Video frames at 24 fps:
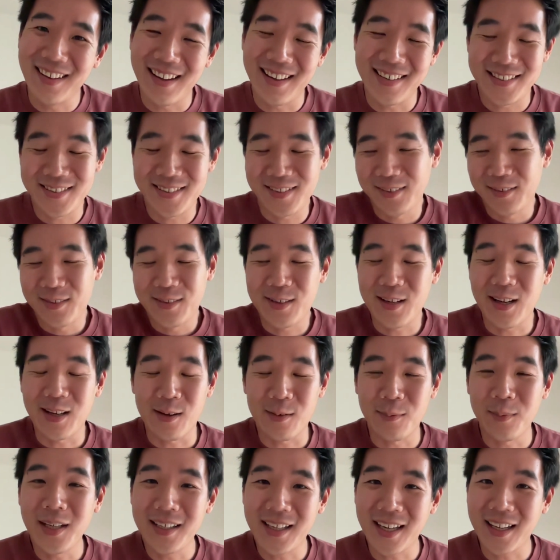so you can
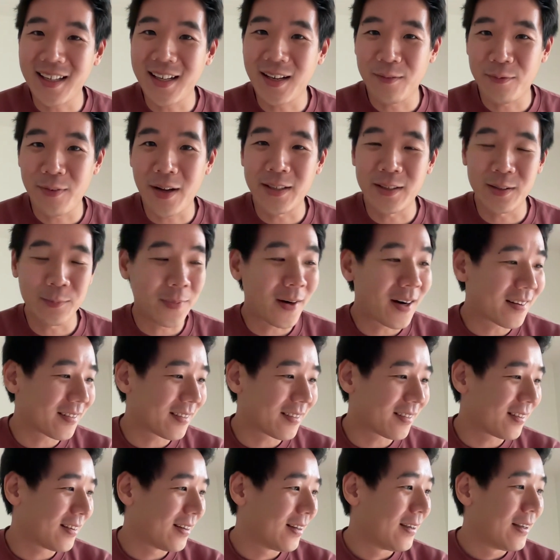communicate and find your
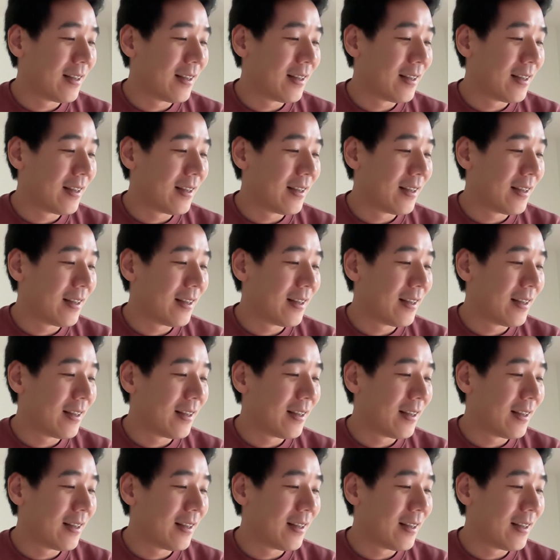partner.